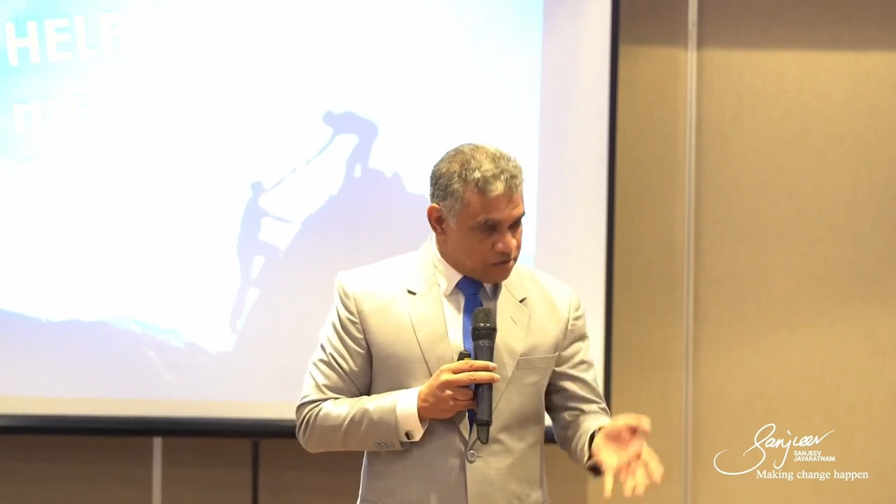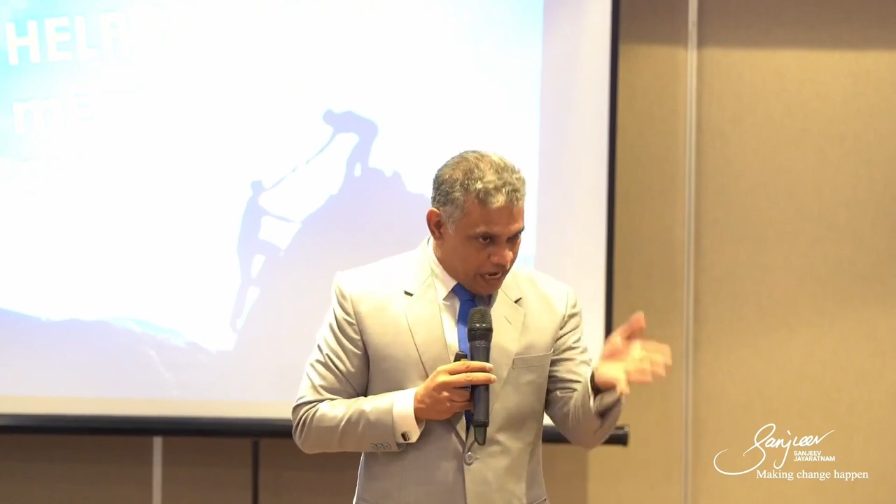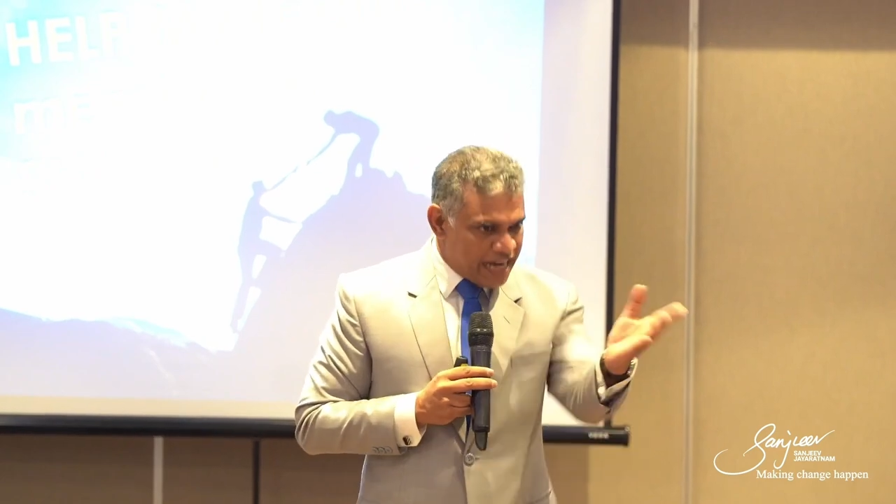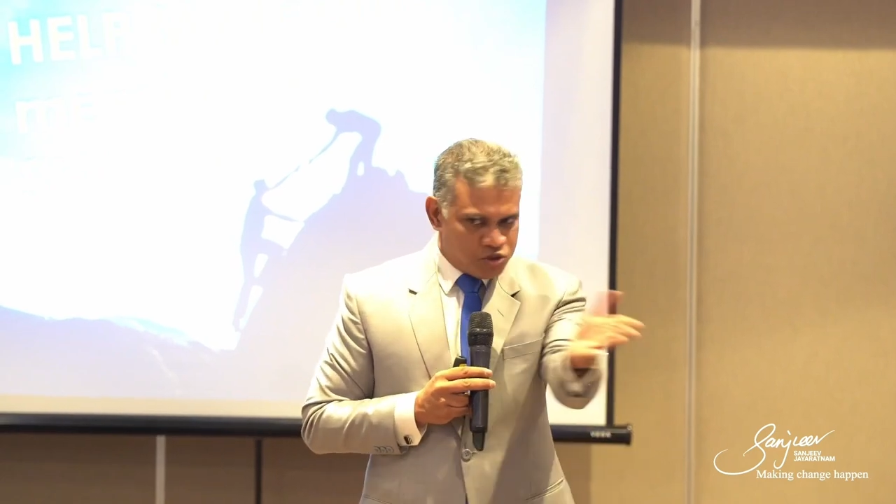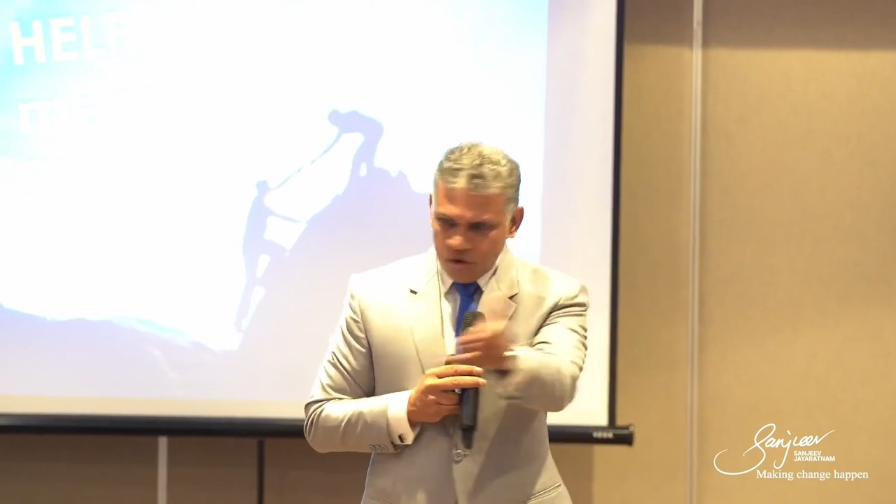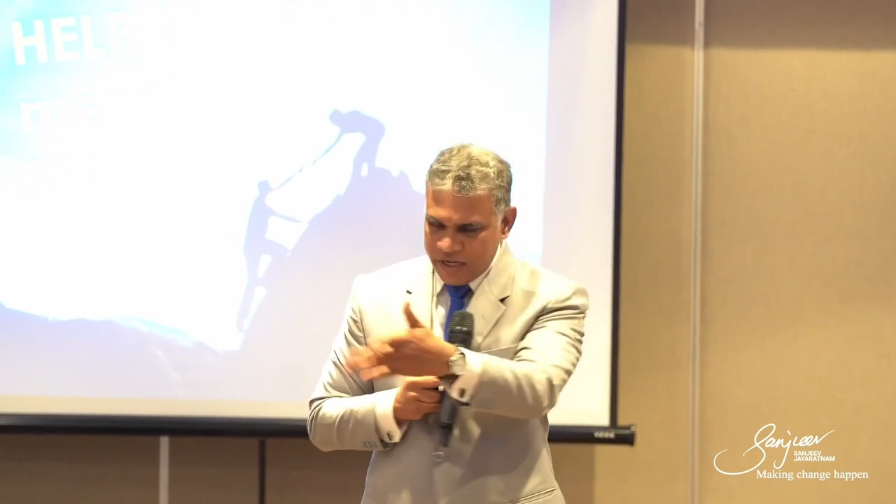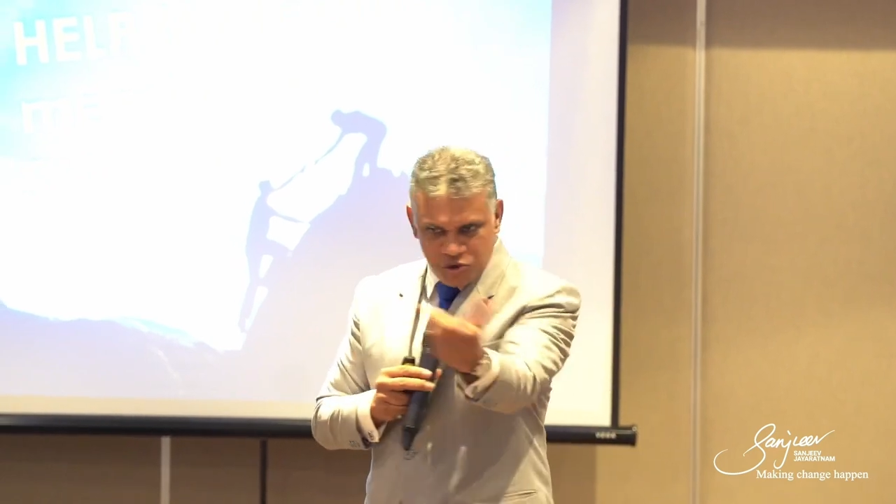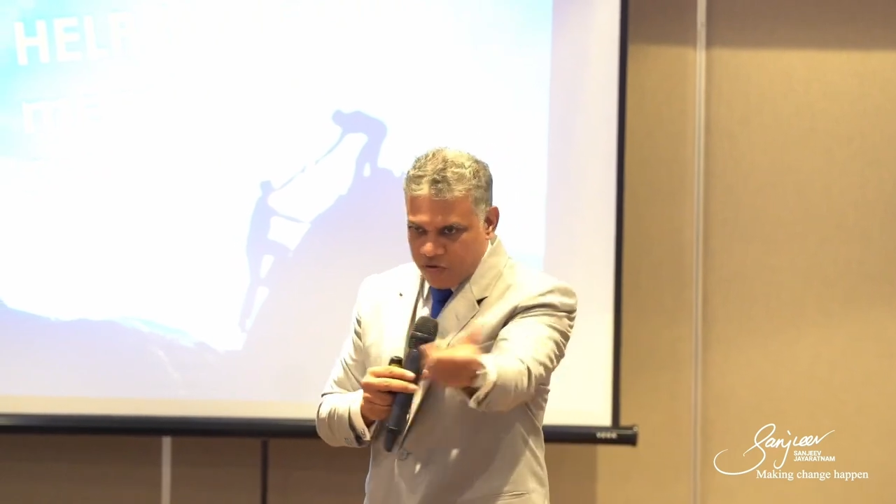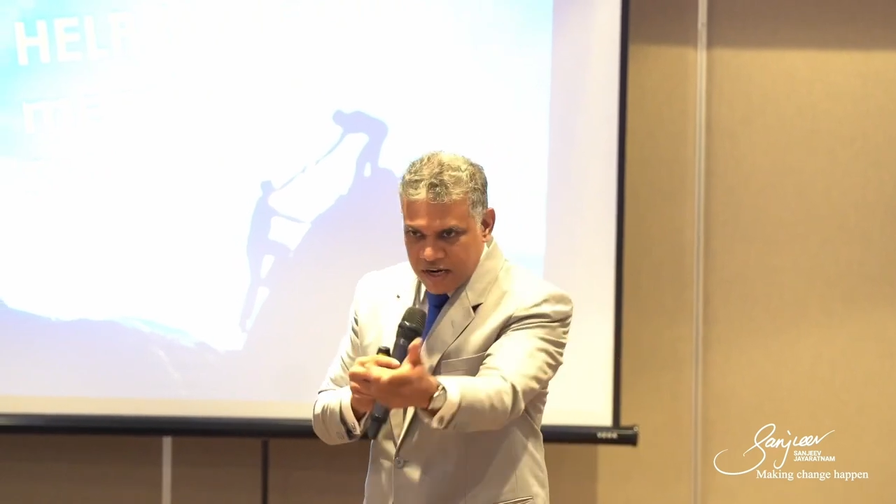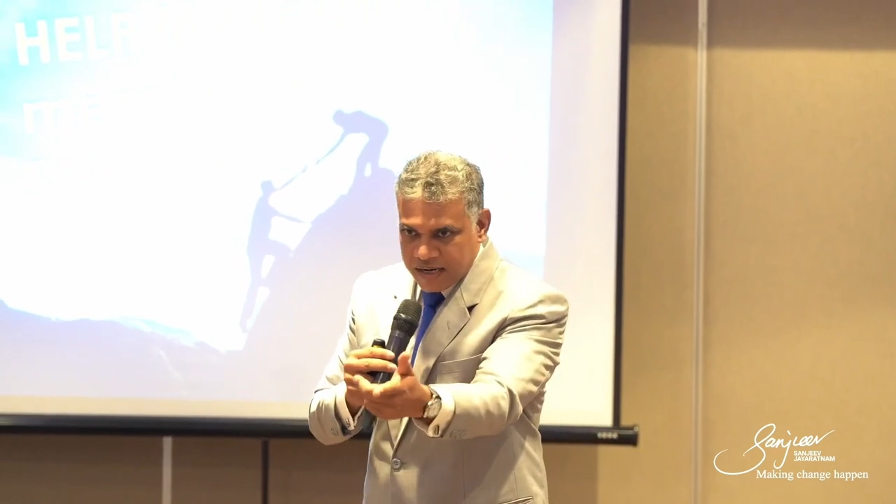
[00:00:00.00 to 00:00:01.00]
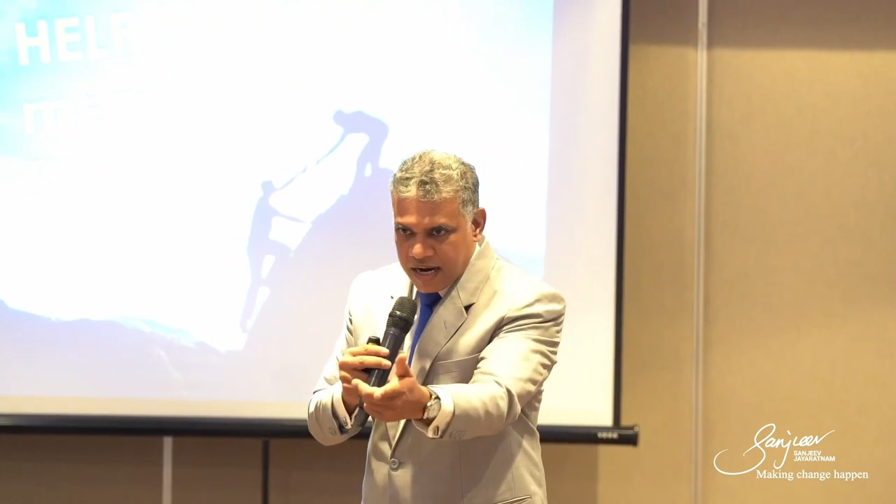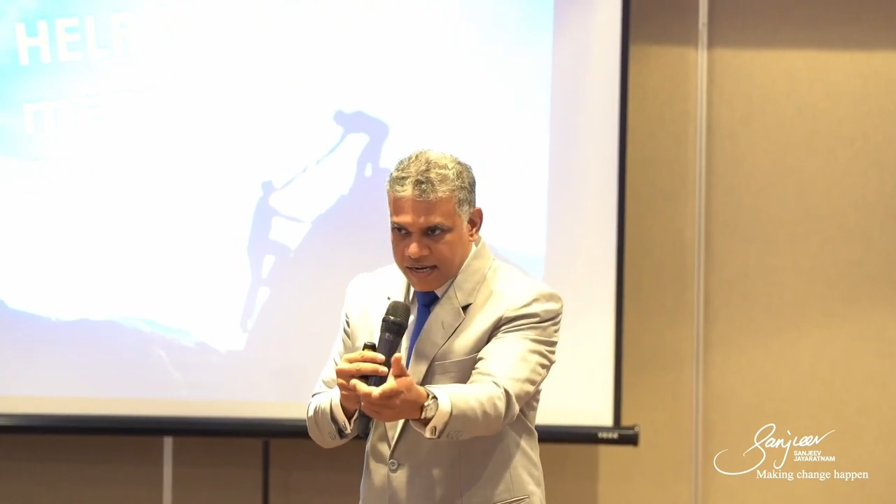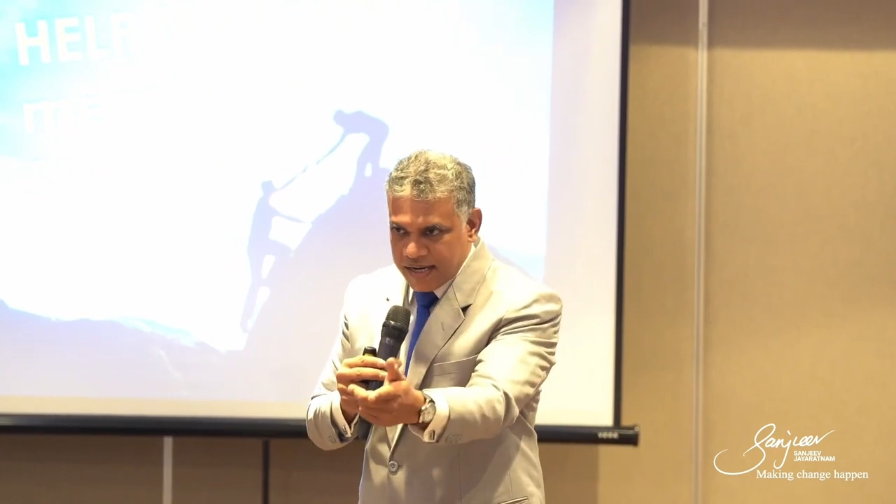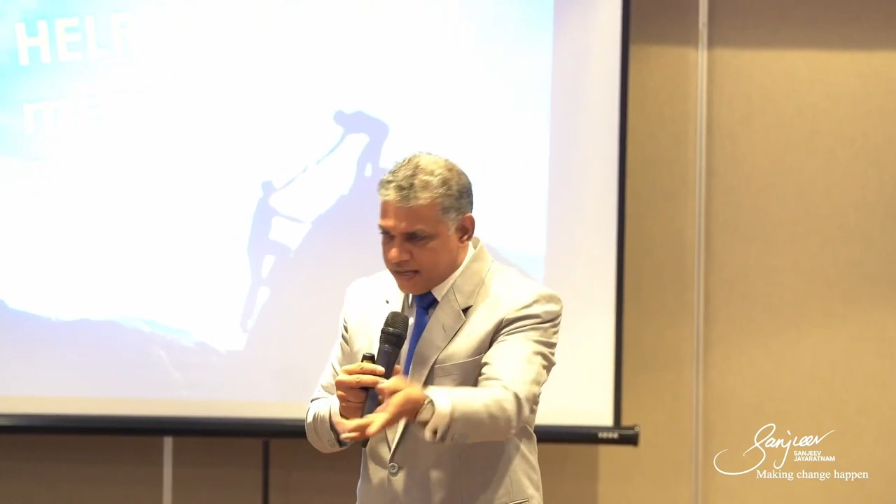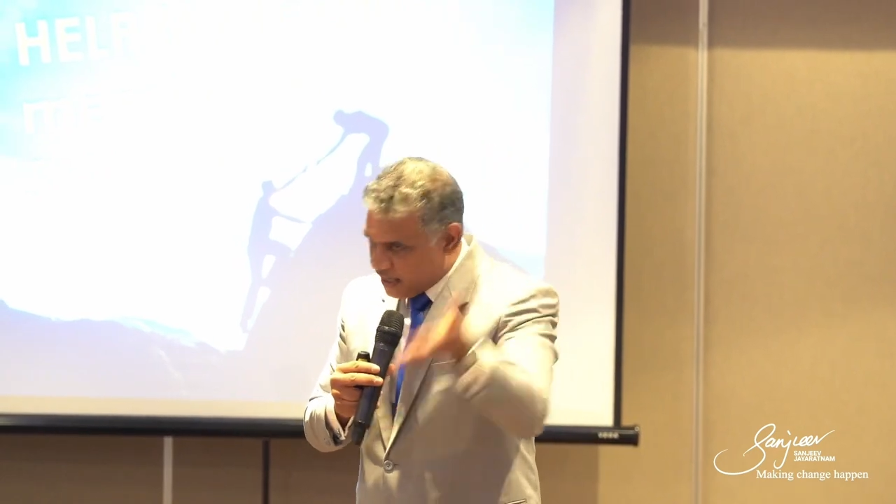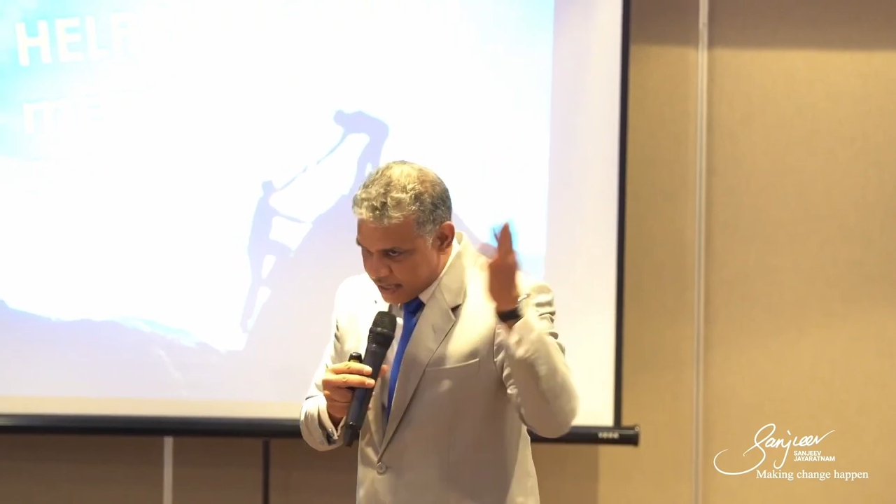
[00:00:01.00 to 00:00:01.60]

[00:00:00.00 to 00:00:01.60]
Guys, you need to work harder,